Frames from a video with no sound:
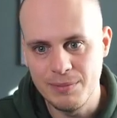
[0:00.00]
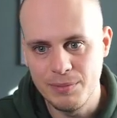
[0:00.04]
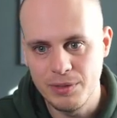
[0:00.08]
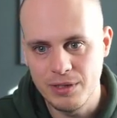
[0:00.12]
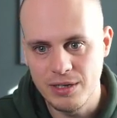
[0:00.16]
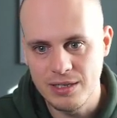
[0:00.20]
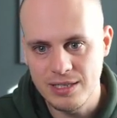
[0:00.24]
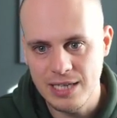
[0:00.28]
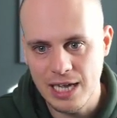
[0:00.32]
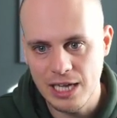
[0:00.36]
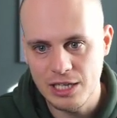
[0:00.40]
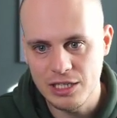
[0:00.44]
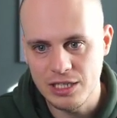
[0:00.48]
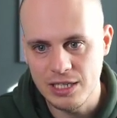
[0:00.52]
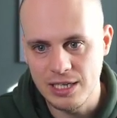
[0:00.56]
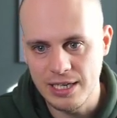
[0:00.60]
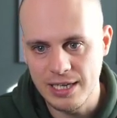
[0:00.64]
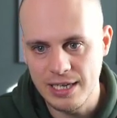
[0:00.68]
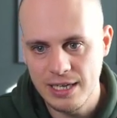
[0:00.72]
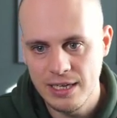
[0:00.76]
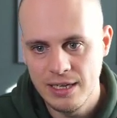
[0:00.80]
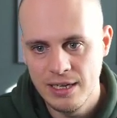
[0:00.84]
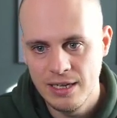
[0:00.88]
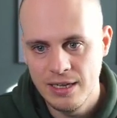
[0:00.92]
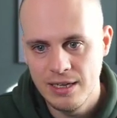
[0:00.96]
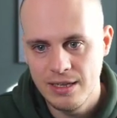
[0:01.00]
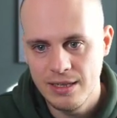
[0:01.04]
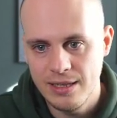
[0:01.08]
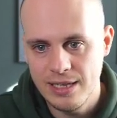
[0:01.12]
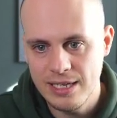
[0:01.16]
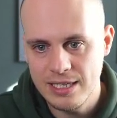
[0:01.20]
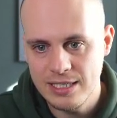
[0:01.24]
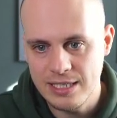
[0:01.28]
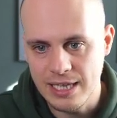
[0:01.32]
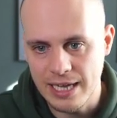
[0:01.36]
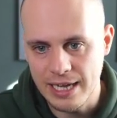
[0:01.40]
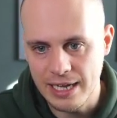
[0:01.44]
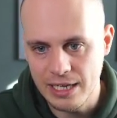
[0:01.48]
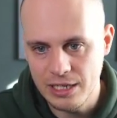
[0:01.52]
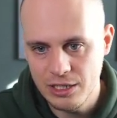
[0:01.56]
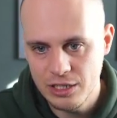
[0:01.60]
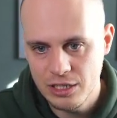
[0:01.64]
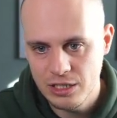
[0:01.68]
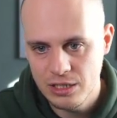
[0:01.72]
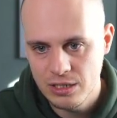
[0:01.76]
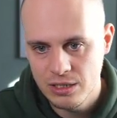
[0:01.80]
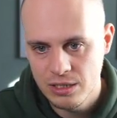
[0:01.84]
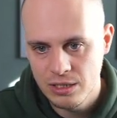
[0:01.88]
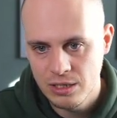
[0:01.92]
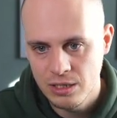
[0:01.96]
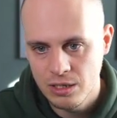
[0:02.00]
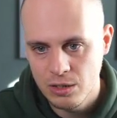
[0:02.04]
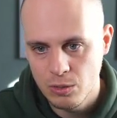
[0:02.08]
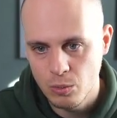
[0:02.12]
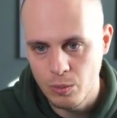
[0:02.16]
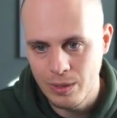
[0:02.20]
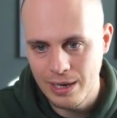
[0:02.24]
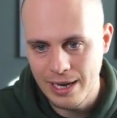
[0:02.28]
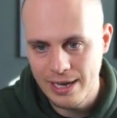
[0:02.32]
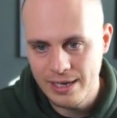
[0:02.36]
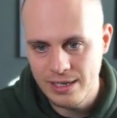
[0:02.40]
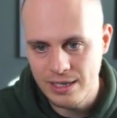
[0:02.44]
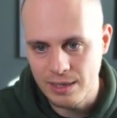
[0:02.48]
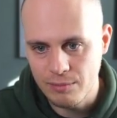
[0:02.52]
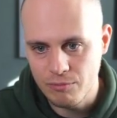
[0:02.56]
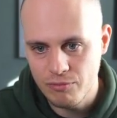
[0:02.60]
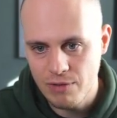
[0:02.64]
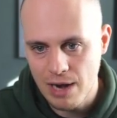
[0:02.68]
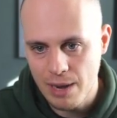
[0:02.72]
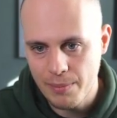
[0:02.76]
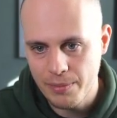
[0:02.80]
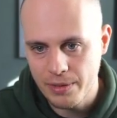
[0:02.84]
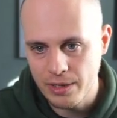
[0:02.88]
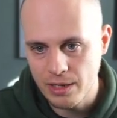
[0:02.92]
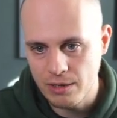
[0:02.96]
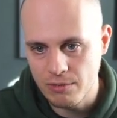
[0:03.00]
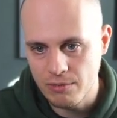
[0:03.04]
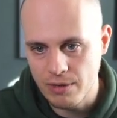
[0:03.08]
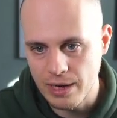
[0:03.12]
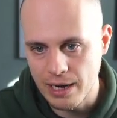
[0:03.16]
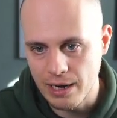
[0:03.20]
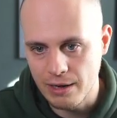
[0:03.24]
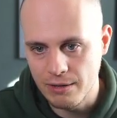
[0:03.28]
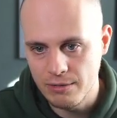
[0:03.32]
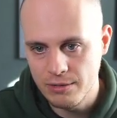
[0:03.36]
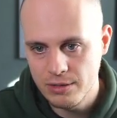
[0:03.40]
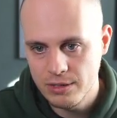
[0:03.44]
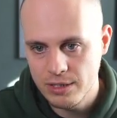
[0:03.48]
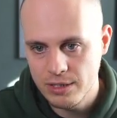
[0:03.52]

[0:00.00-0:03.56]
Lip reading: Because actually, this edge will end up wrapping around